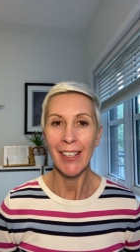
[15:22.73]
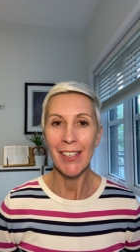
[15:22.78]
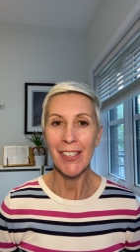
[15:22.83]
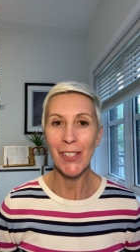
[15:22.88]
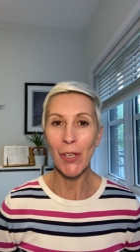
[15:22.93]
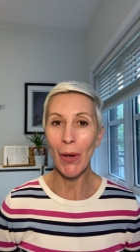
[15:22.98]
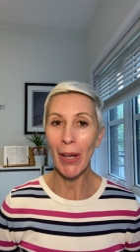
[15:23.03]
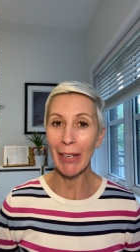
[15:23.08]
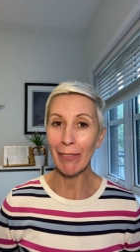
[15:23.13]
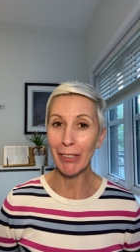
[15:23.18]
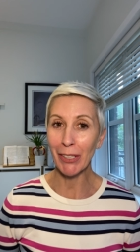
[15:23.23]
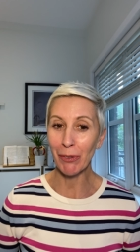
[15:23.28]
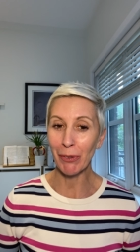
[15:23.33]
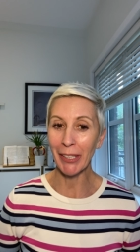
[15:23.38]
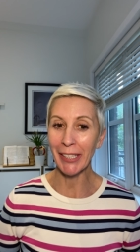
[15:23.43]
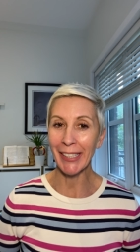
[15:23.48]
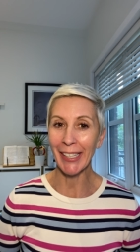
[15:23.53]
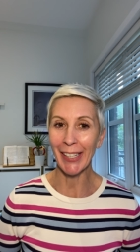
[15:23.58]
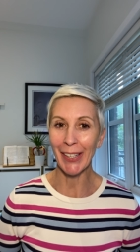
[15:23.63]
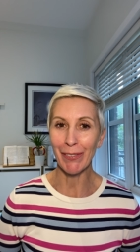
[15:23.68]
So have a
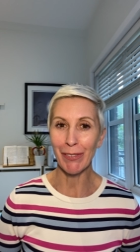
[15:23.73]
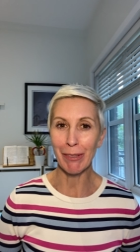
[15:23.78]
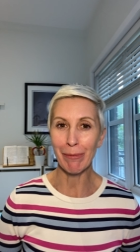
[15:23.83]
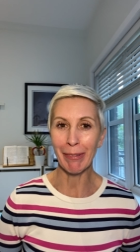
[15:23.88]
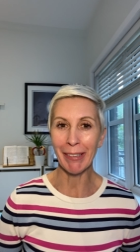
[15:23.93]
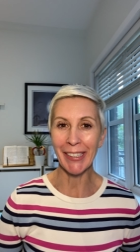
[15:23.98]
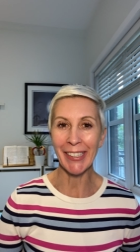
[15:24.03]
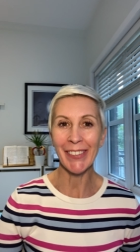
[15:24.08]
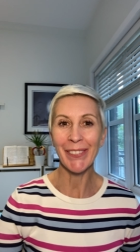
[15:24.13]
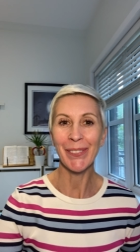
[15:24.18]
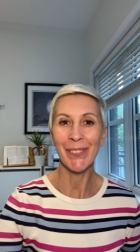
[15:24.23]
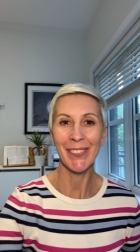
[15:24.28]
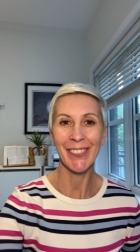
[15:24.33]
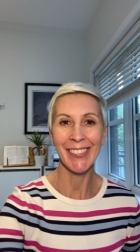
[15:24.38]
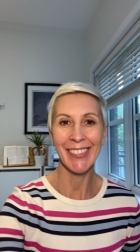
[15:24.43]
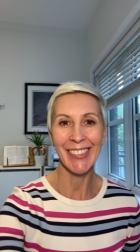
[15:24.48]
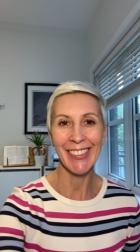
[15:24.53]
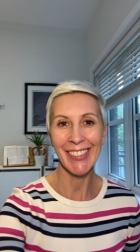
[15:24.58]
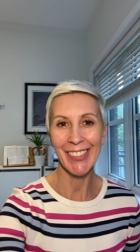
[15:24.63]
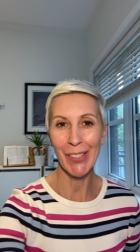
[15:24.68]
great day, everybody.
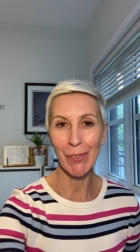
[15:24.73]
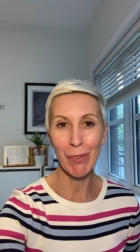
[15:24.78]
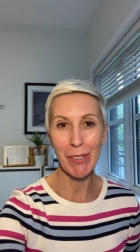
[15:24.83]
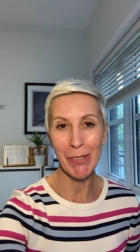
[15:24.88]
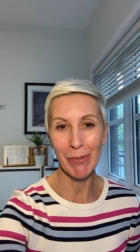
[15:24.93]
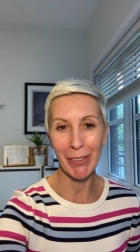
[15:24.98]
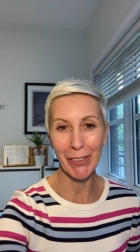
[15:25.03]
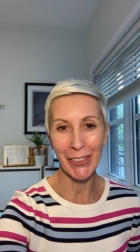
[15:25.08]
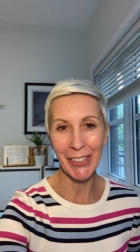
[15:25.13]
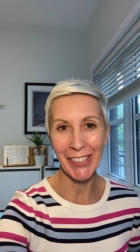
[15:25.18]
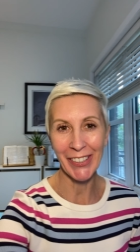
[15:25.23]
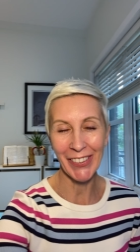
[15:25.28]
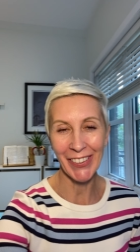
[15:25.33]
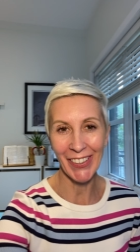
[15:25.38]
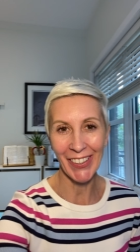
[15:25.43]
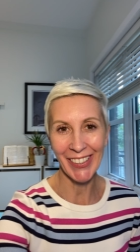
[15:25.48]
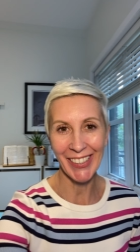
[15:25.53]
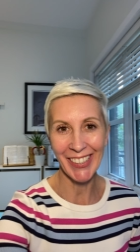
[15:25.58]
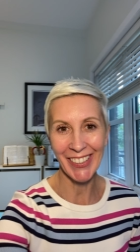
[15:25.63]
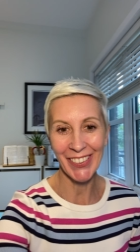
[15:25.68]
It was very good
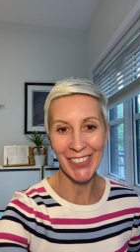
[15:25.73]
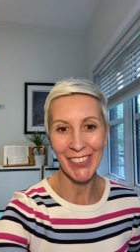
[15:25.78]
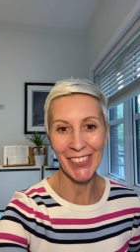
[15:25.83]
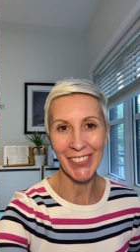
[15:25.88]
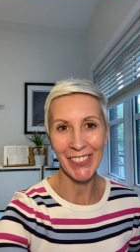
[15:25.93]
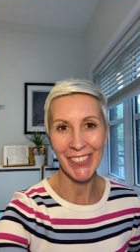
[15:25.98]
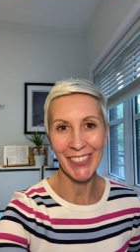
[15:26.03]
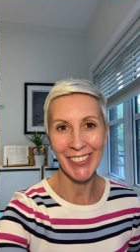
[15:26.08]
talking to you.